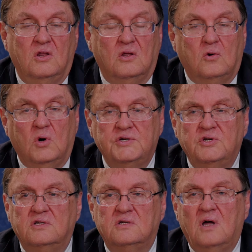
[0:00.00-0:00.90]
The
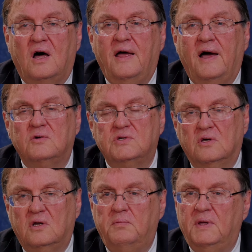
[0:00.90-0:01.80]
question is not how is
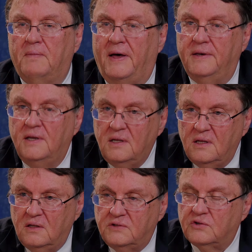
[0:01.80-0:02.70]
it going to meet my
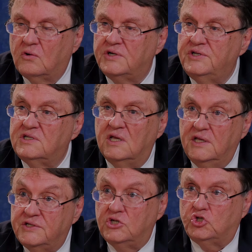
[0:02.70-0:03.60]
needs. The question is,
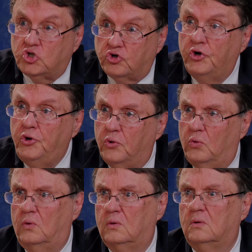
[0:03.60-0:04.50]
is it
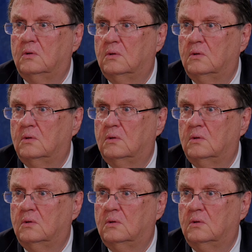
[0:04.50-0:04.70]
true?